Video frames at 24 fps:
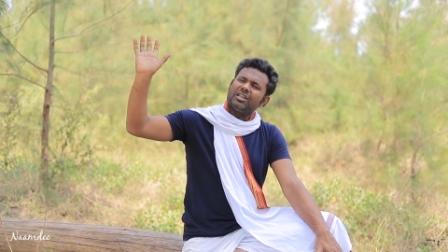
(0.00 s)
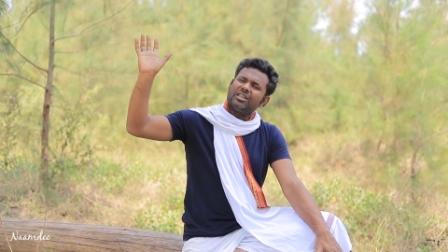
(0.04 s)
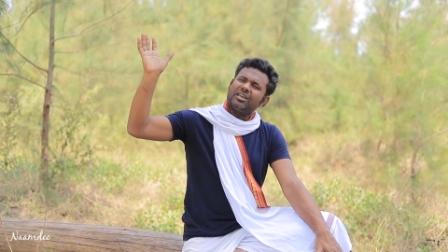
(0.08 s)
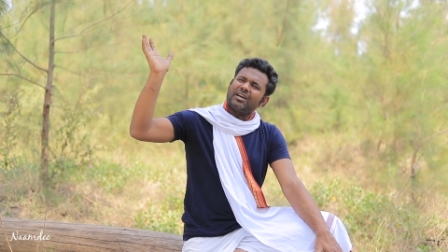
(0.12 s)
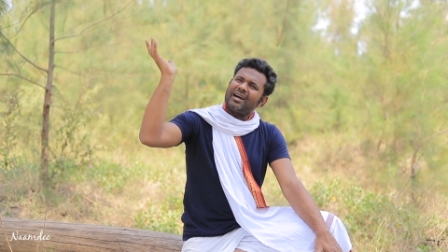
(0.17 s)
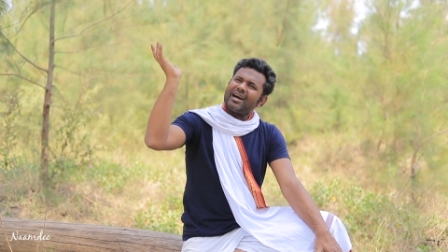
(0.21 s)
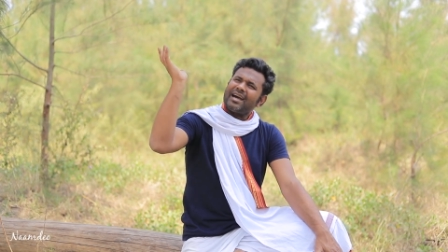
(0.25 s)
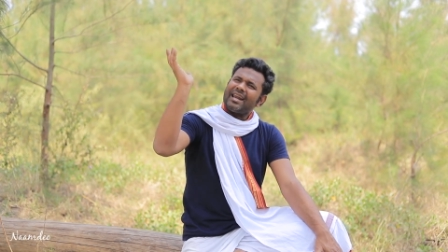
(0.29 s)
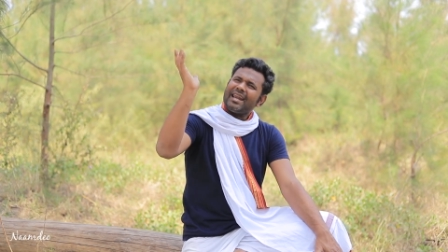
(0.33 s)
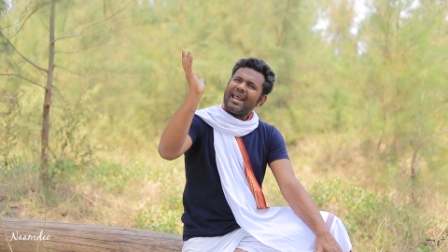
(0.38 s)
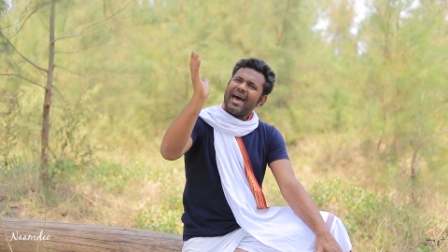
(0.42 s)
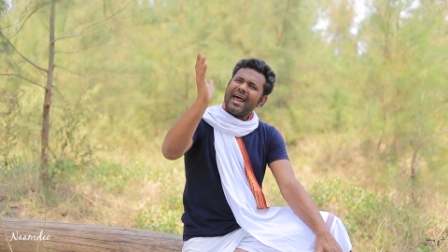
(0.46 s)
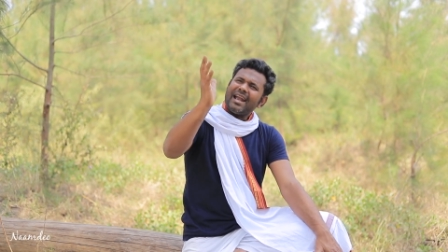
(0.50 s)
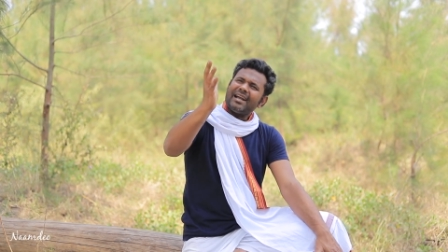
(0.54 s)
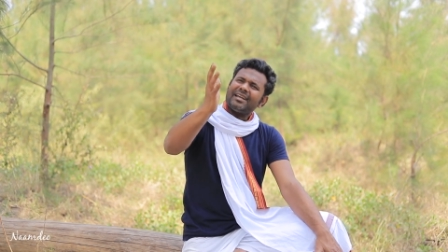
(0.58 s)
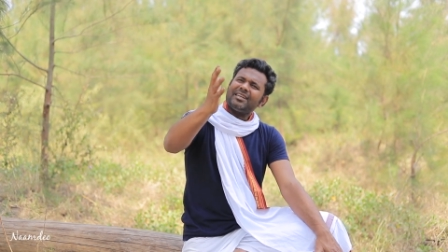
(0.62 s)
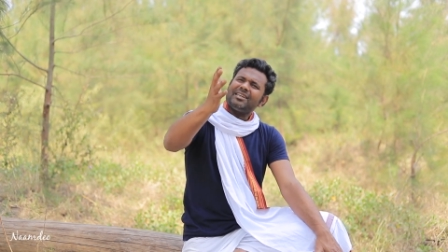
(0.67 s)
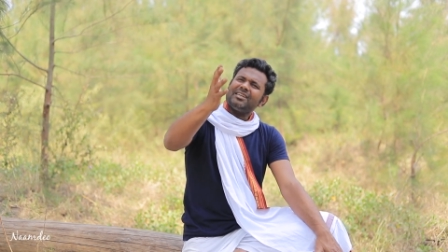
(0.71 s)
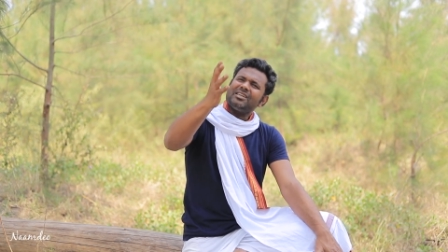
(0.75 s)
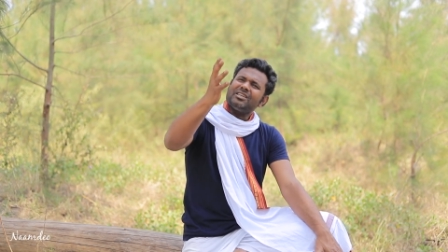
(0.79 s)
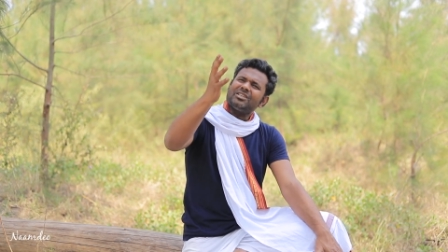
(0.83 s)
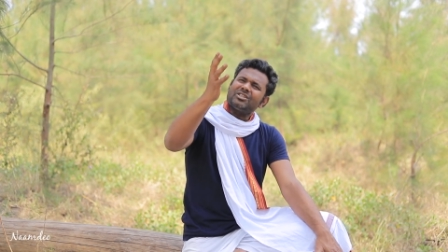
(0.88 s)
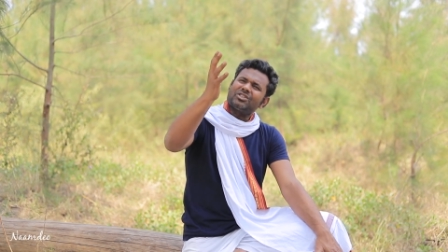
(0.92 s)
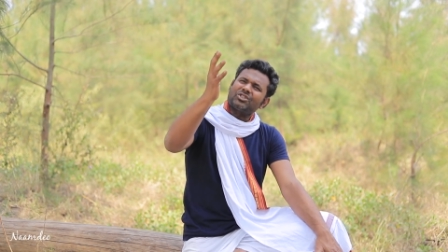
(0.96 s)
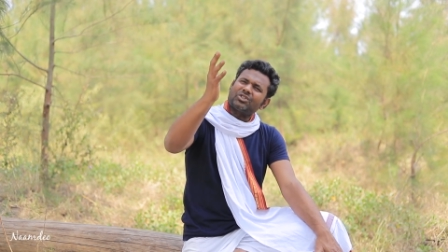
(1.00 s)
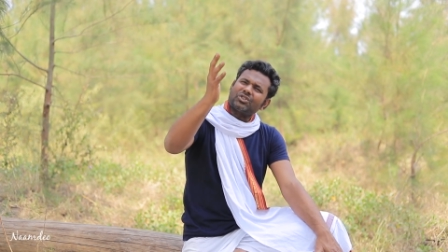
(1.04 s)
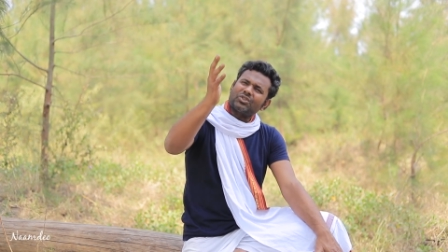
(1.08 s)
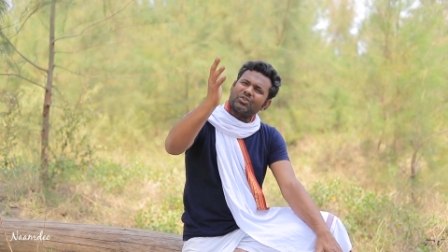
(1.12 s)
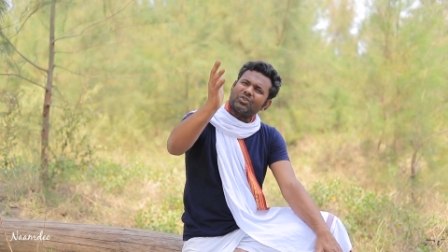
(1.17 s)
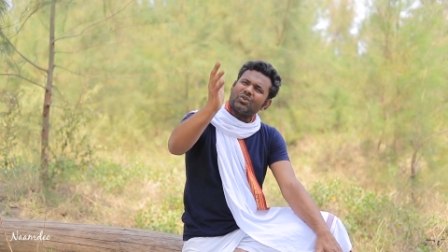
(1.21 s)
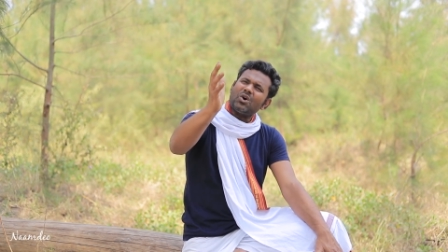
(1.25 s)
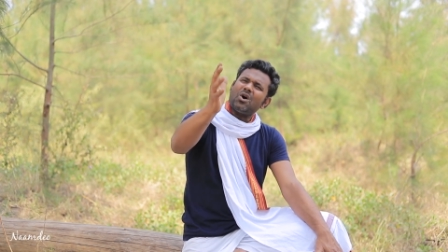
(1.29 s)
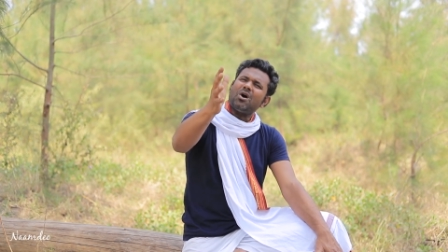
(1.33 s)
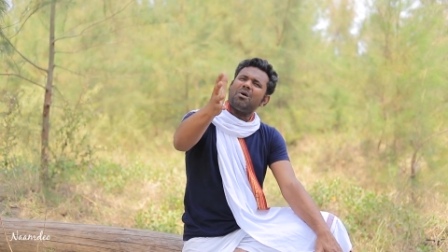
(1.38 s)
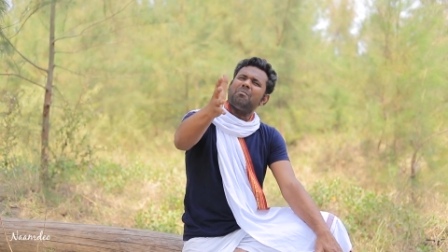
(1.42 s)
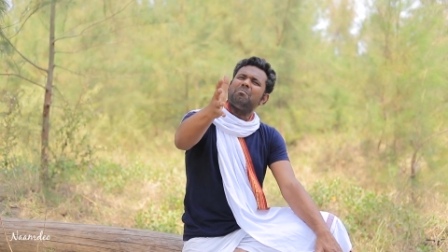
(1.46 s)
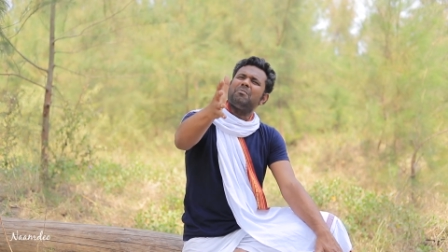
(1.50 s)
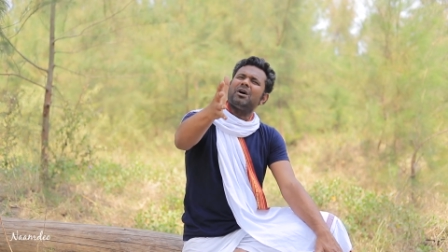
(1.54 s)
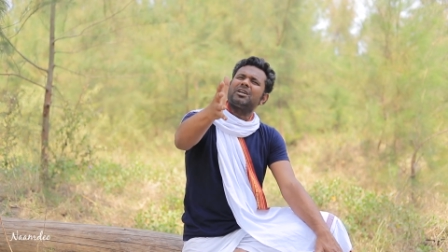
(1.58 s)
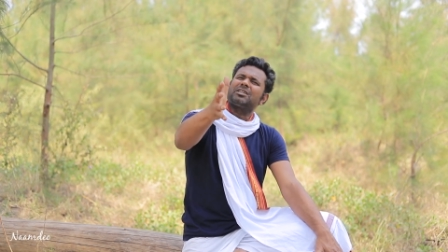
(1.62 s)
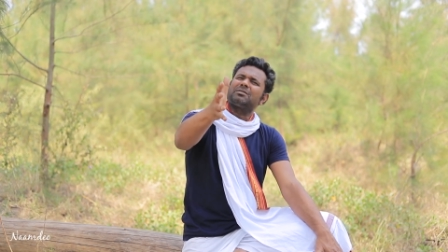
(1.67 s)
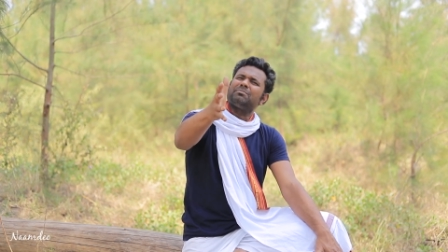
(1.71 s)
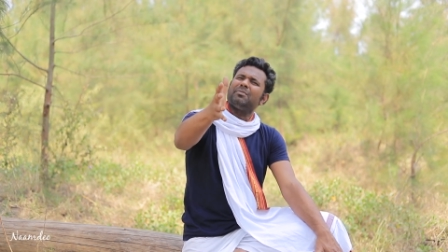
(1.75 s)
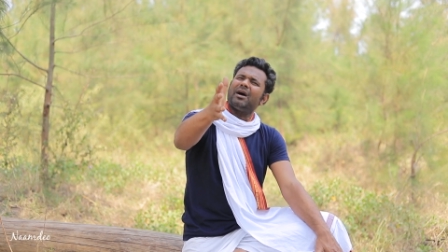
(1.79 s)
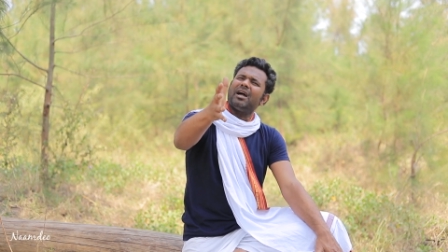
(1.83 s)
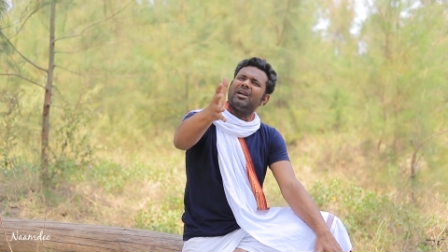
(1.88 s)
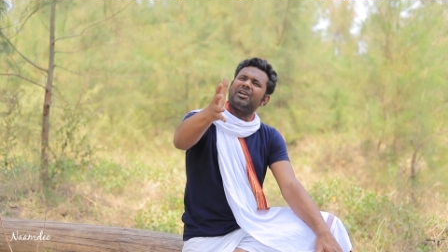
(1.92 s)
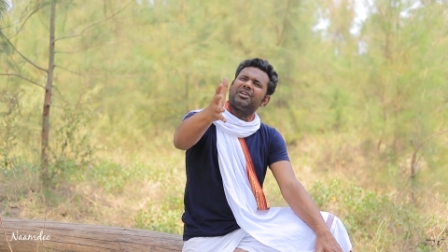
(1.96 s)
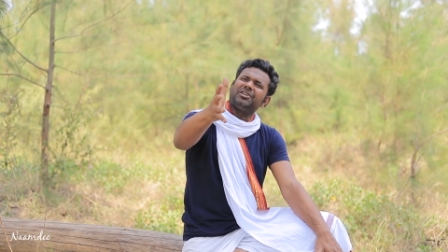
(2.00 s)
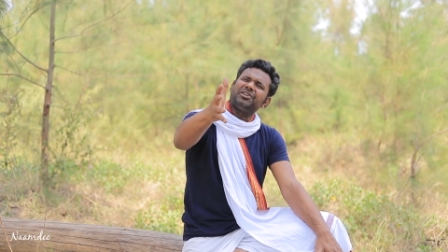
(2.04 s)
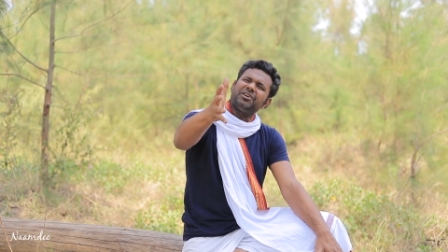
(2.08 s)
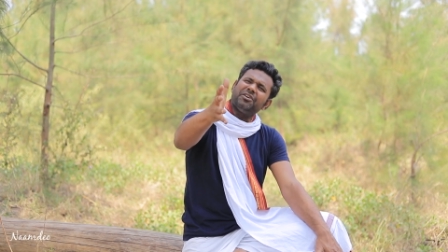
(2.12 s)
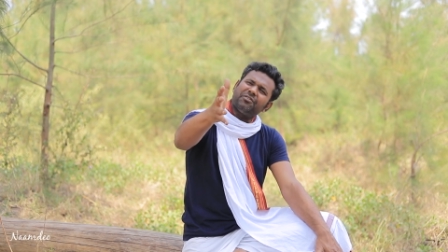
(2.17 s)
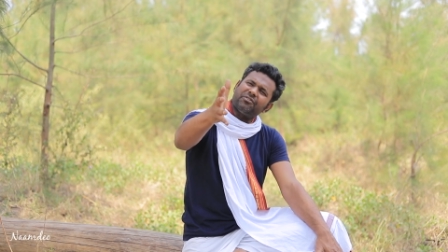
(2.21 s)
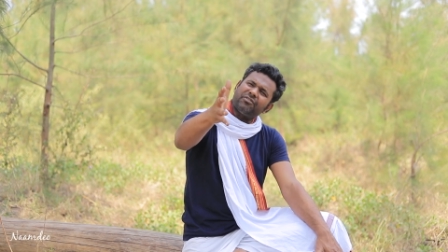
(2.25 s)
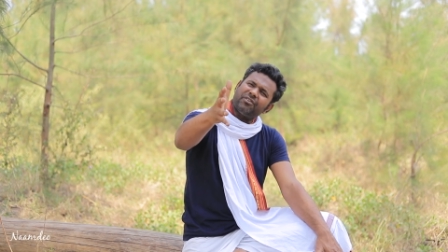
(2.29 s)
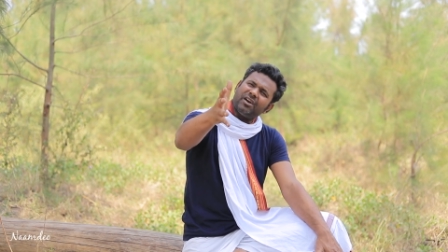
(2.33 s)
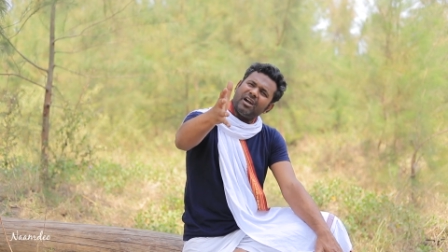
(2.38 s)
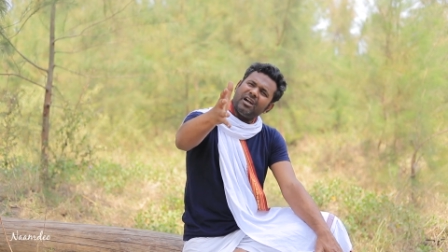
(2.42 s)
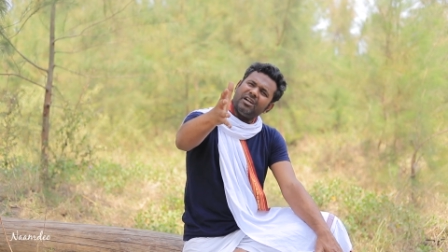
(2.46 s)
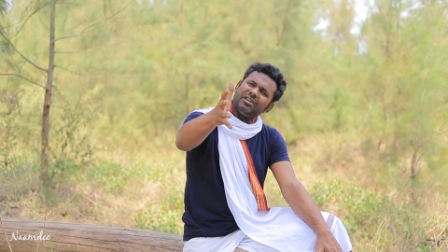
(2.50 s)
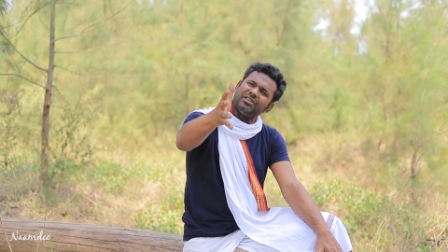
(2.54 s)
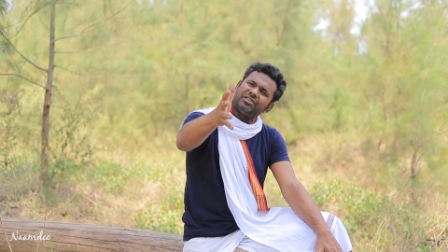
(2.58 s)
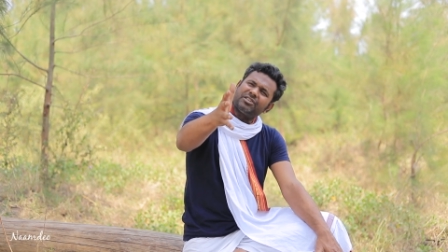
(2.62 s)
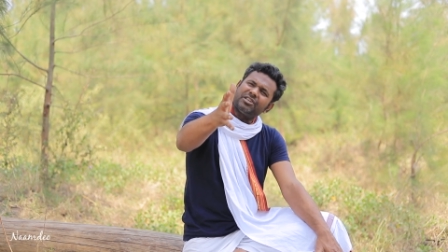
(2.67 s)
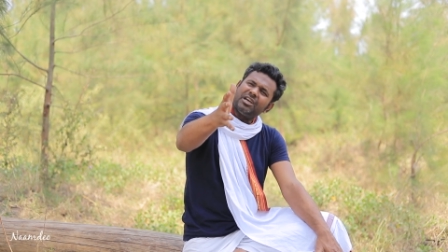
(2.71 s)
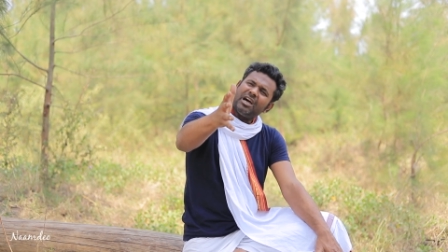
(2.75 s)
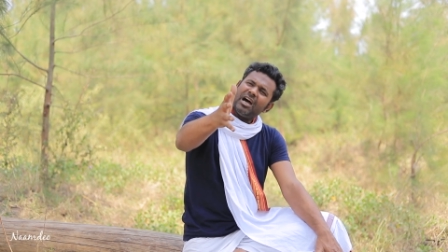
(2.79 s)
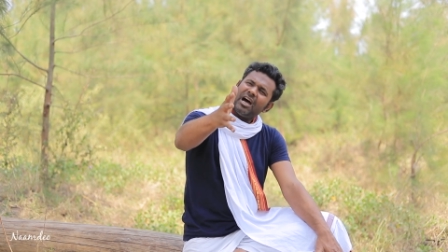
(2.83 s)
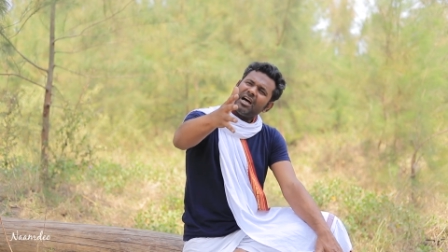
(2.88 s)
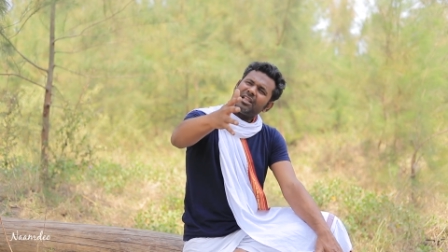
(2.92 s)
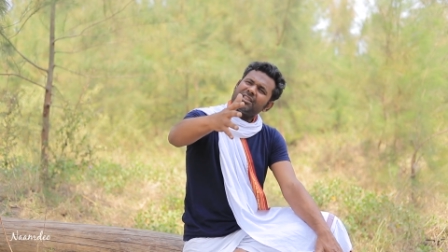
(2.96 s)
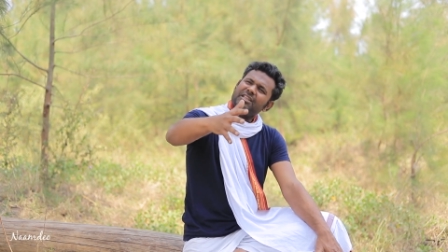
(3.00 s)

the clarity is so much, my dear friends,